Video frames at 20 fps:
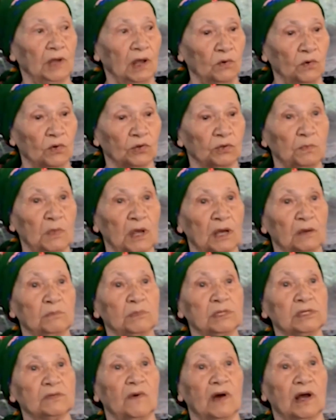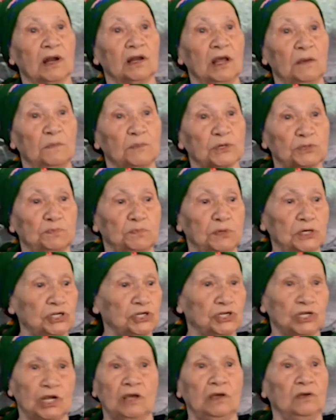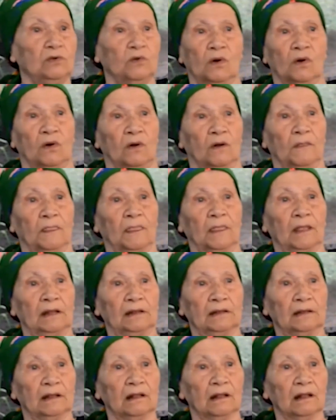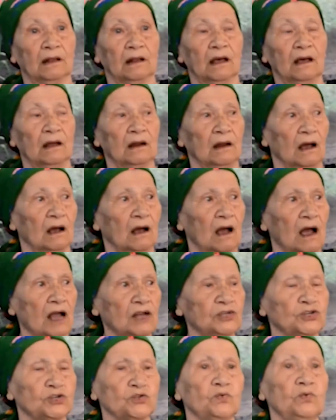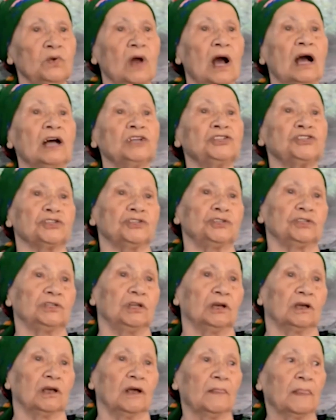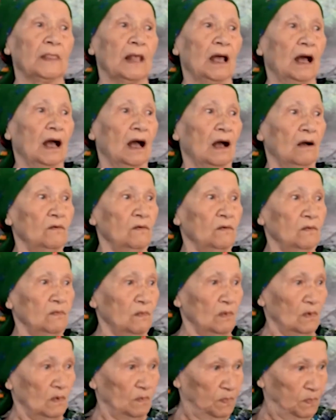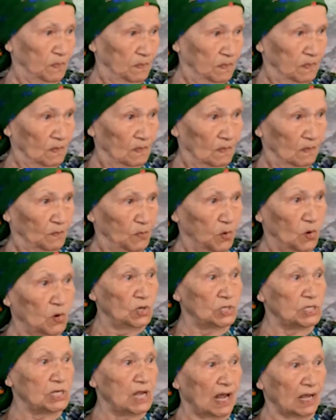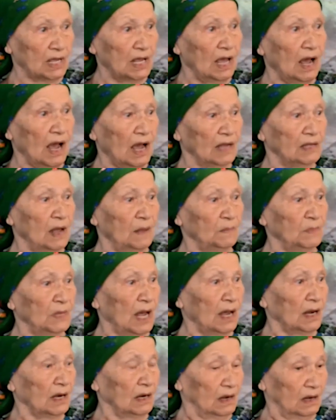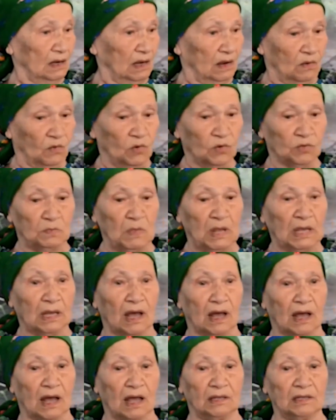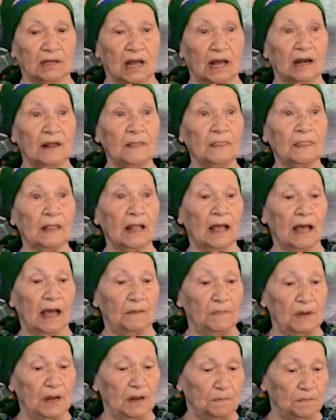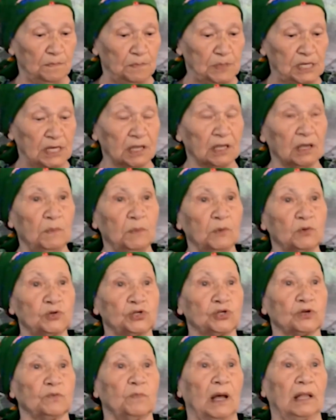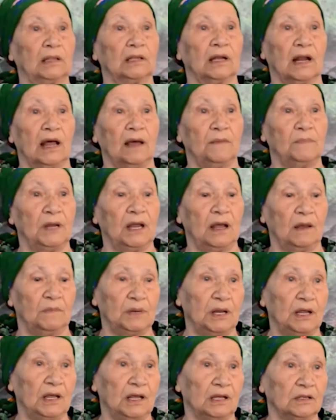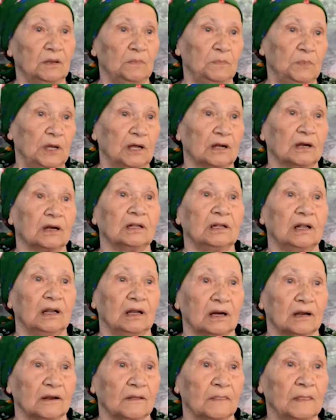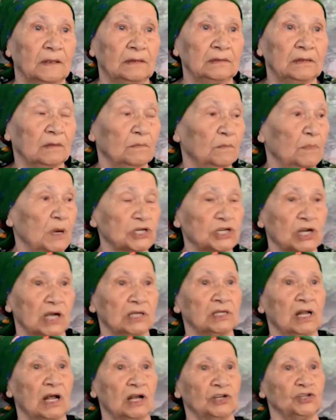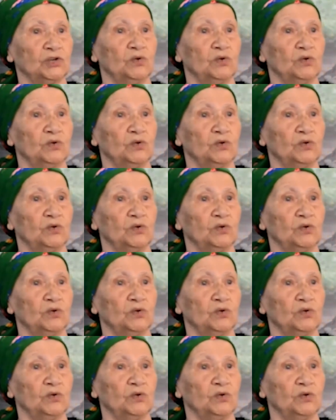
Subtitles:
How many days we were hungry. The people on the train, those who took the bread with them, divided it among children of our age and gave it to them. No one else was getting food.